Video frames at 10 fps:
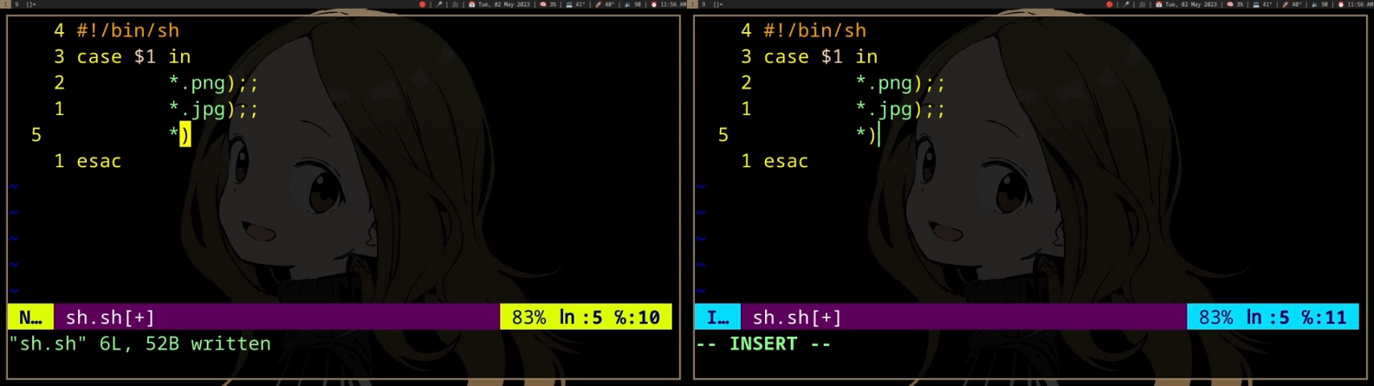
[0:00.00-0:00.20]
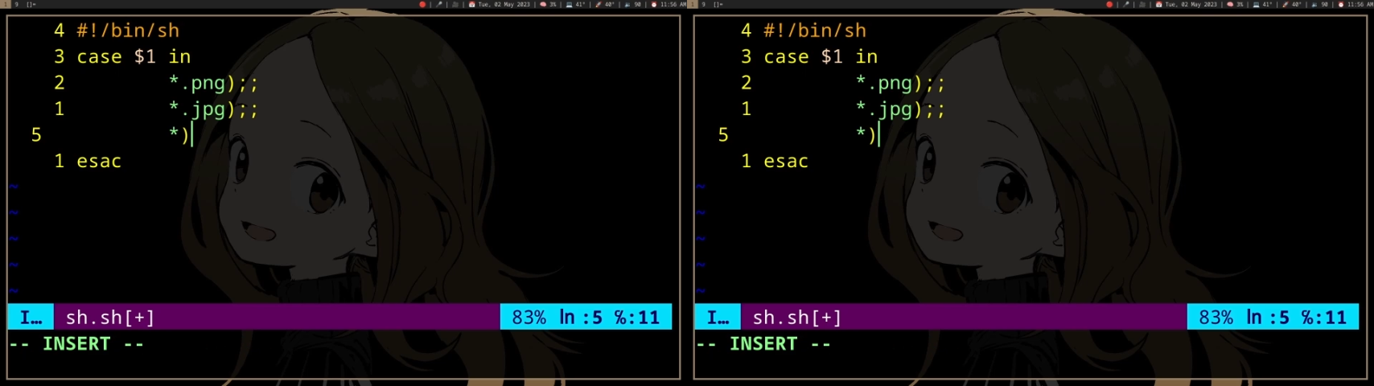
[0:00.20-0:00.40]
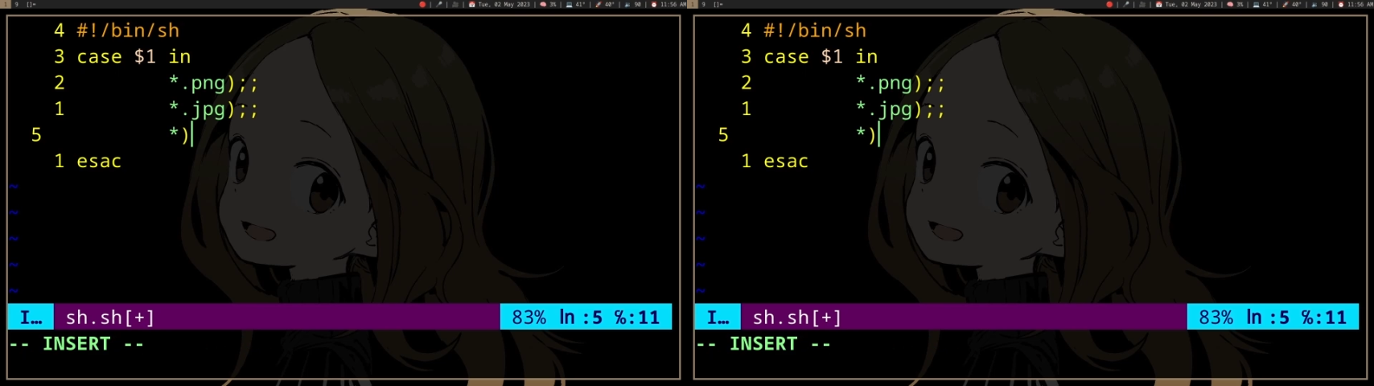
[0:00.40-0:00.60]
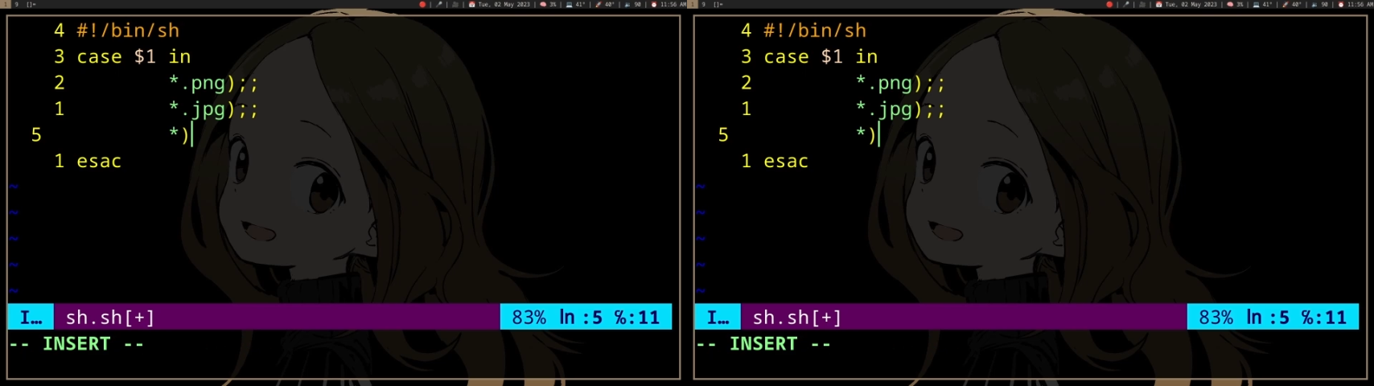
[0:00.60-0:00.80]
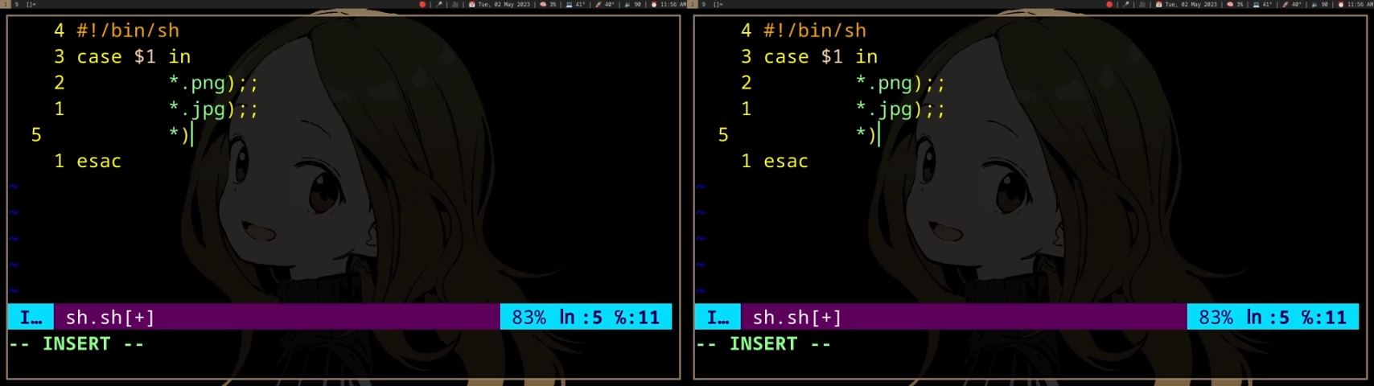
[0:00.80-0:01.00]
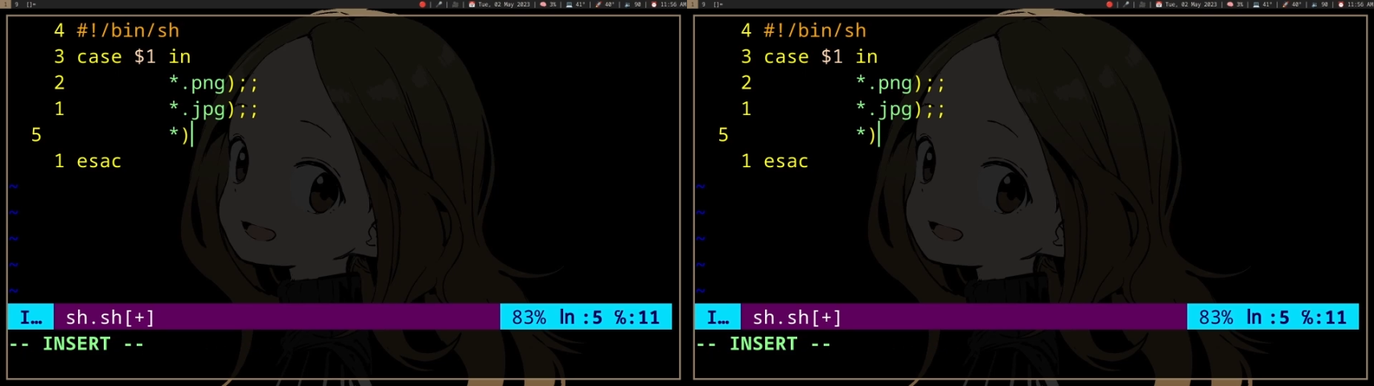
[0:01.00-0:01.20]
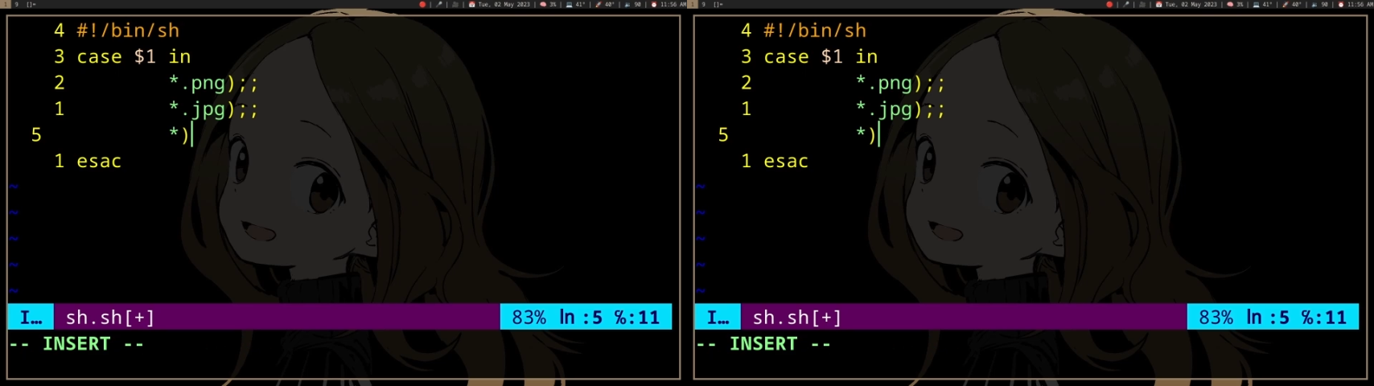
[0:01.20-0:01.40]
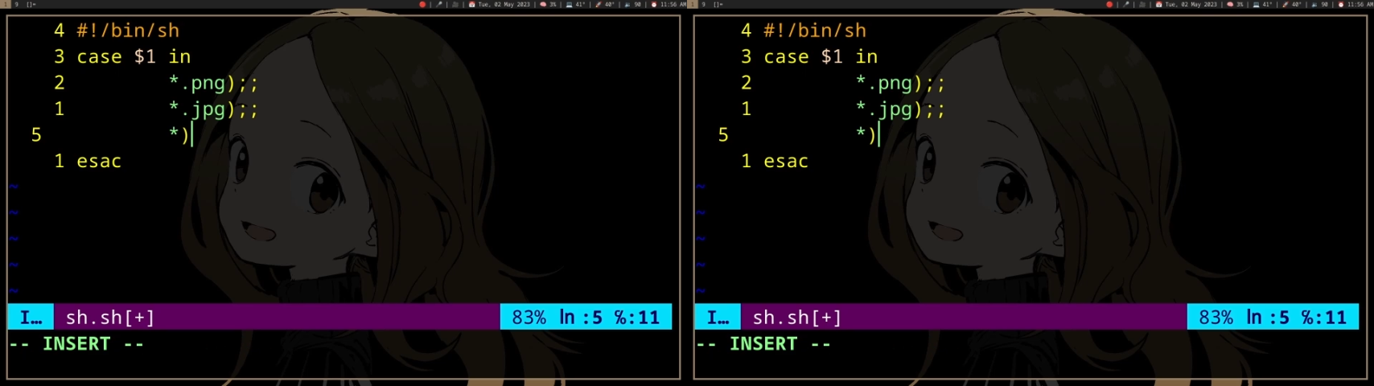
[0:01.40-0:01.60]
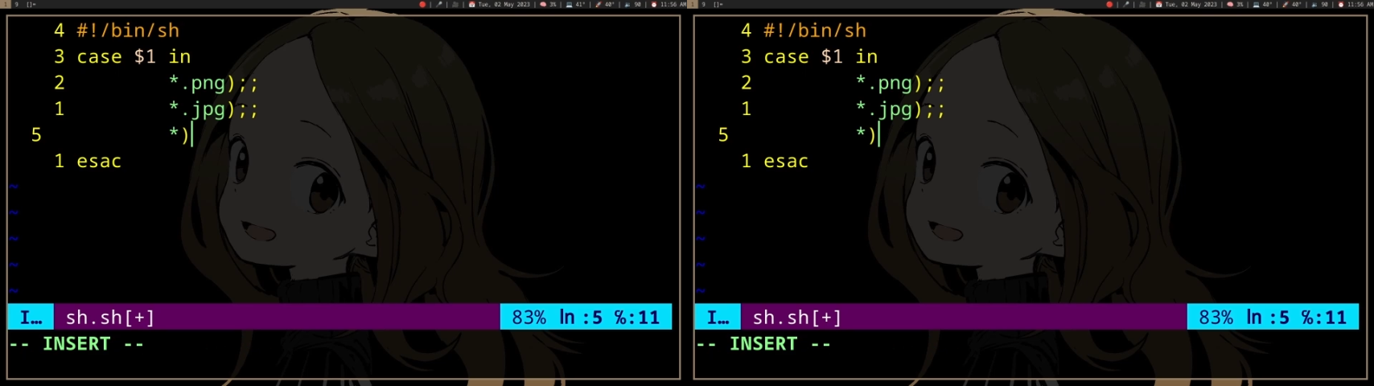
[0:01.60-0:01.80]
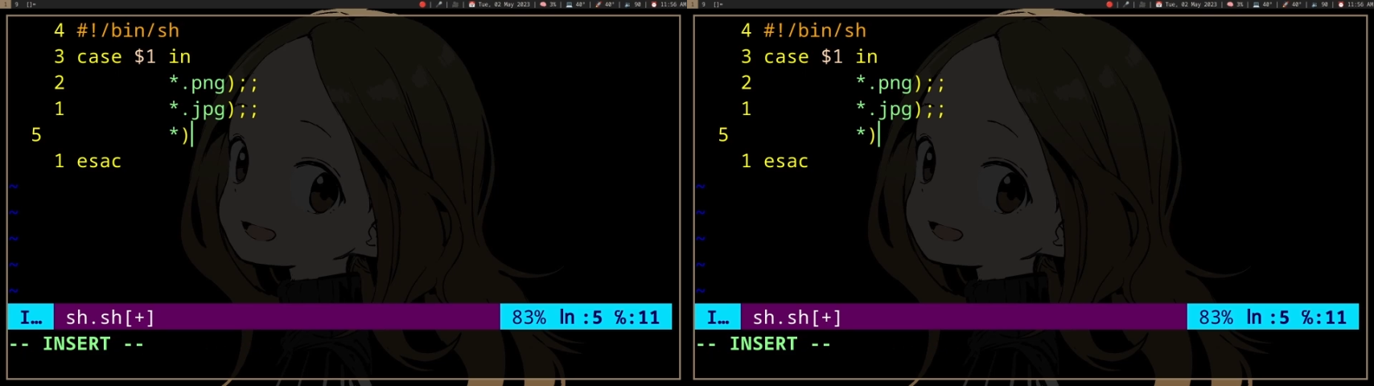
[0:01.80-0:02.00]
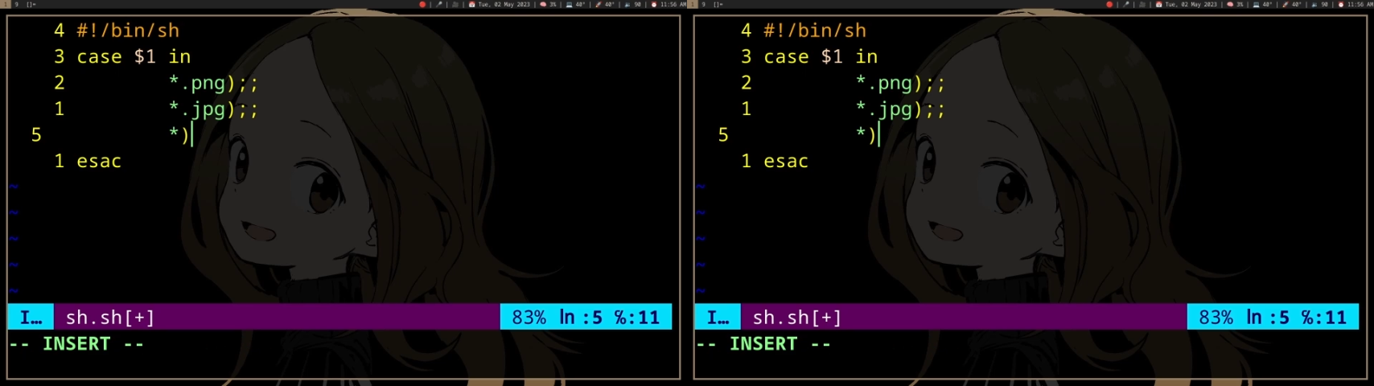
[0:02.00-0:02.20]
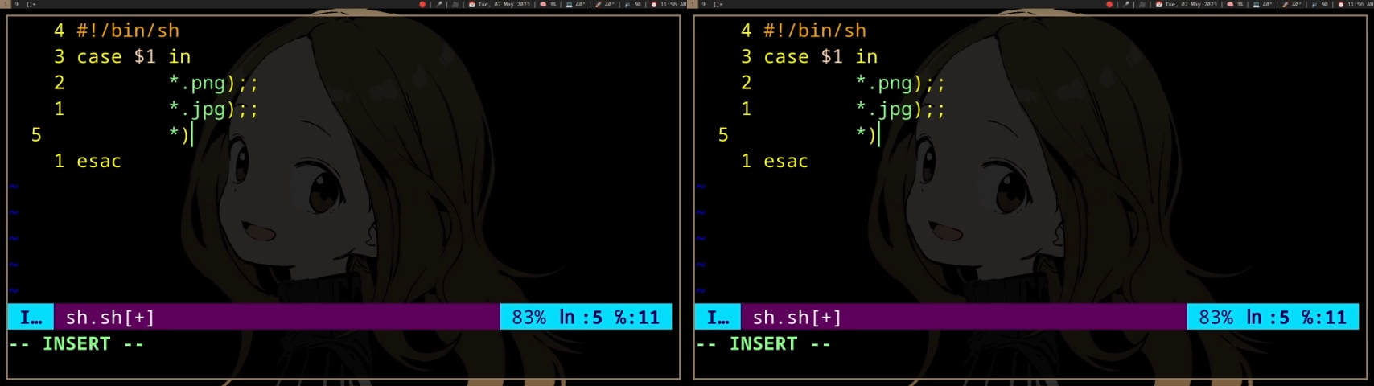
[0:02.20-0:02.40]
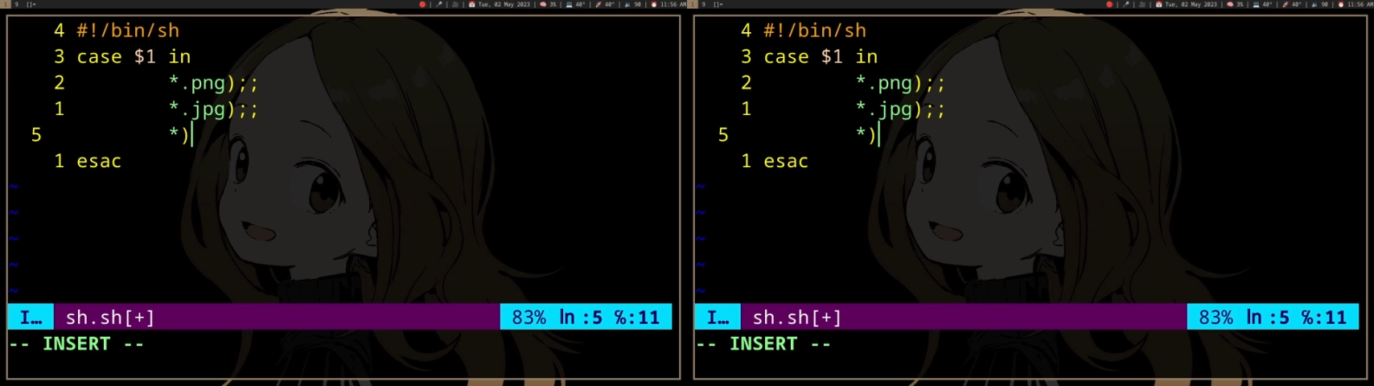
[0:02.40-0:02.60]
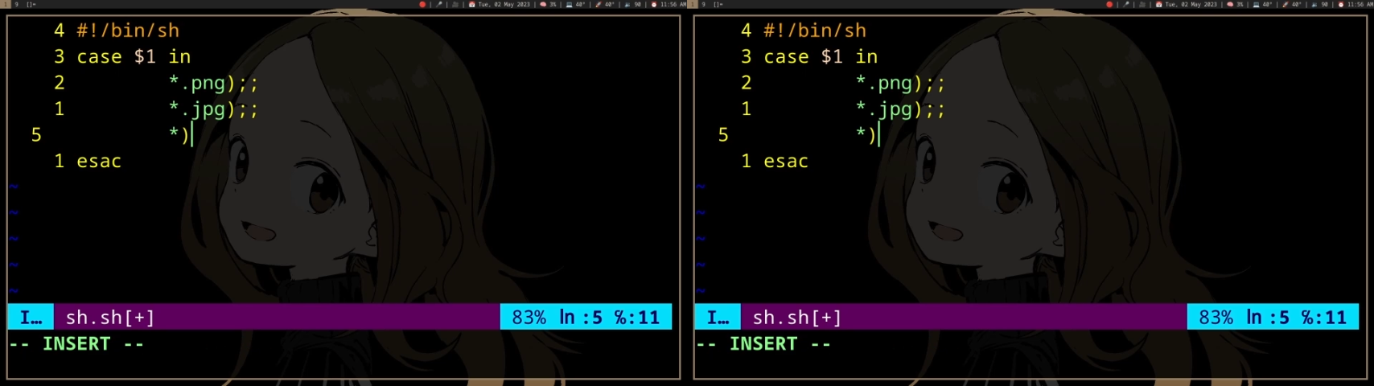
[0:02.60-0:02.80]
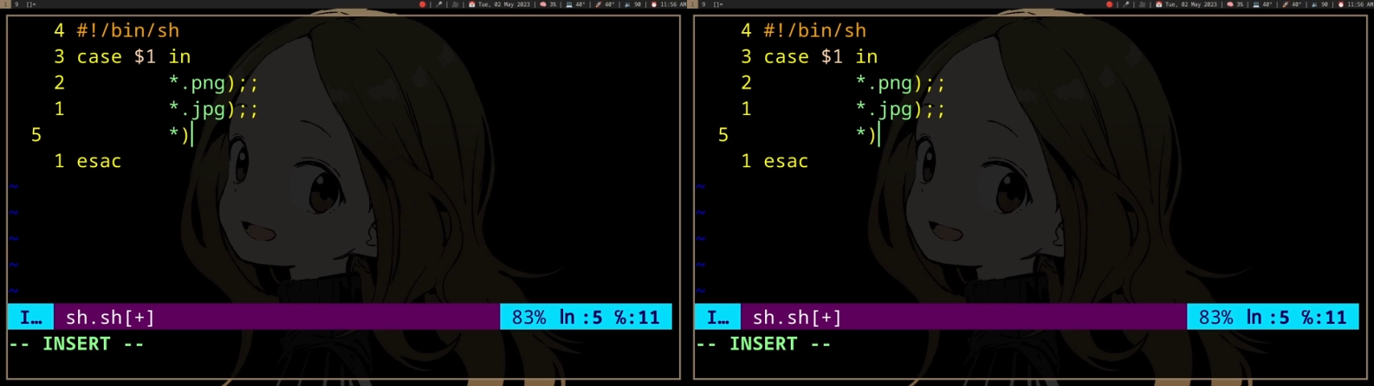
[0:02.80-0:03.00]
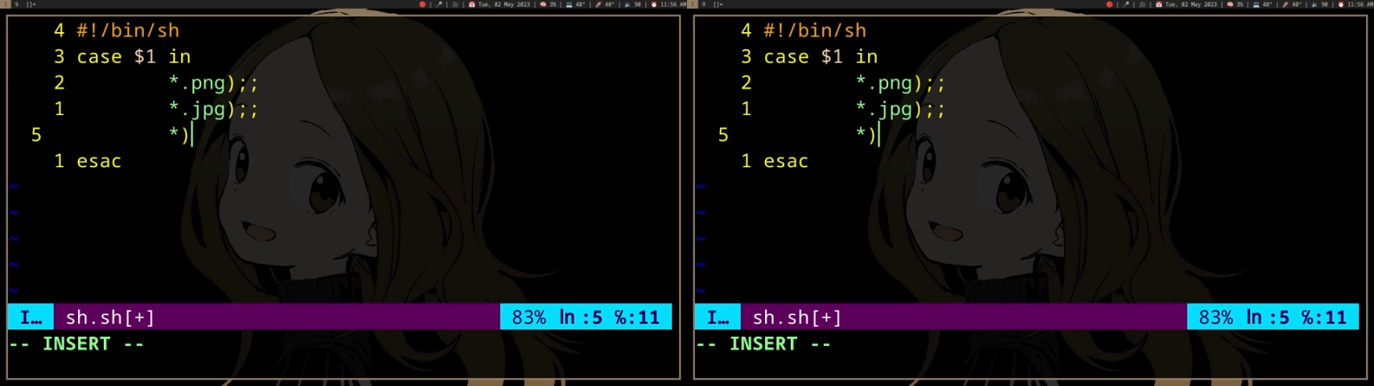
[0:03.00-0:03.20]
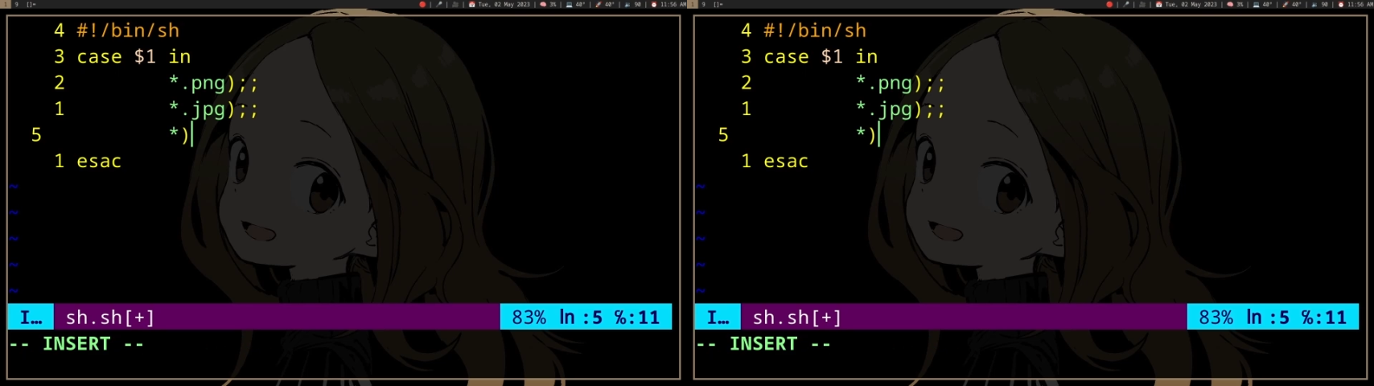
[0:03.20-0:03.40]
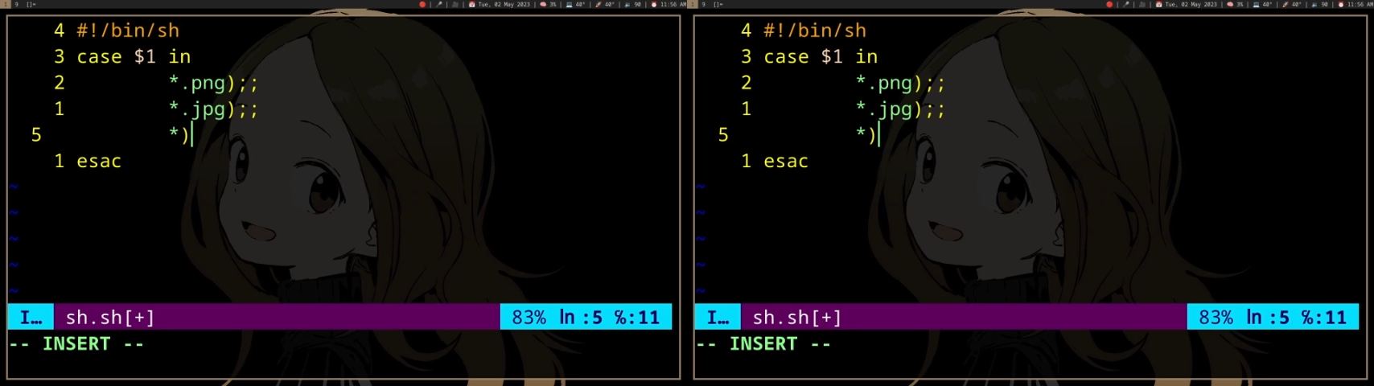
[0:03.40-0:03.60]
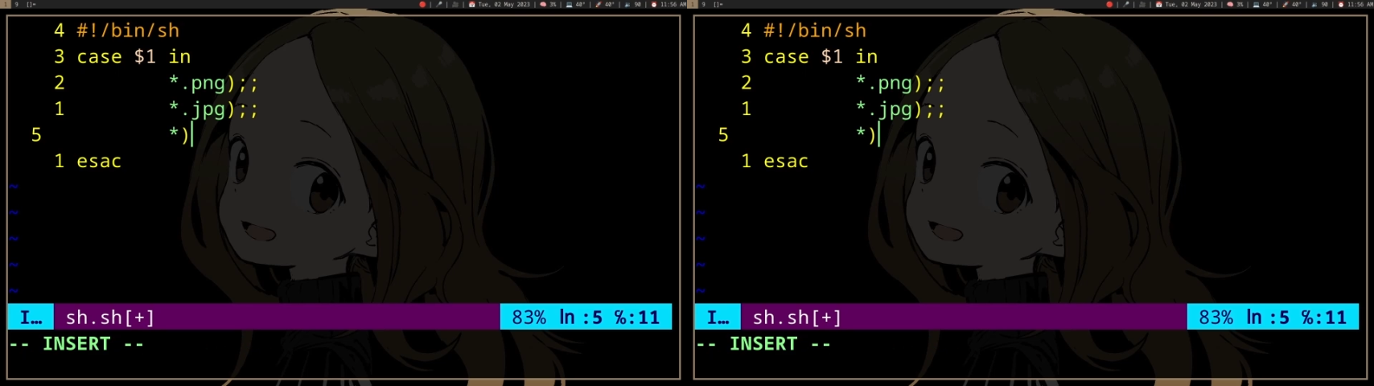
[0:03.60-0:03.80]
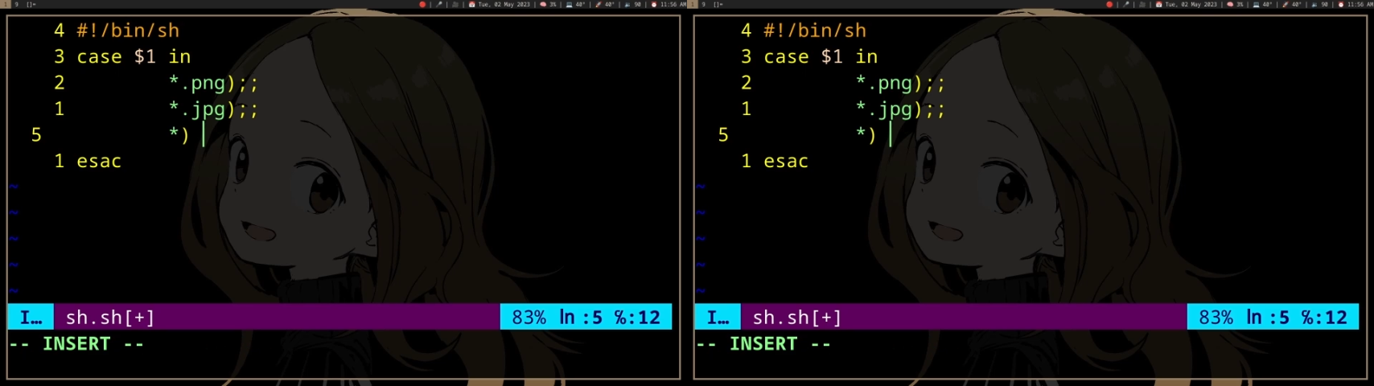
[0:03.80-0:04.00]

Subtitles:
[unreadable: no face in view]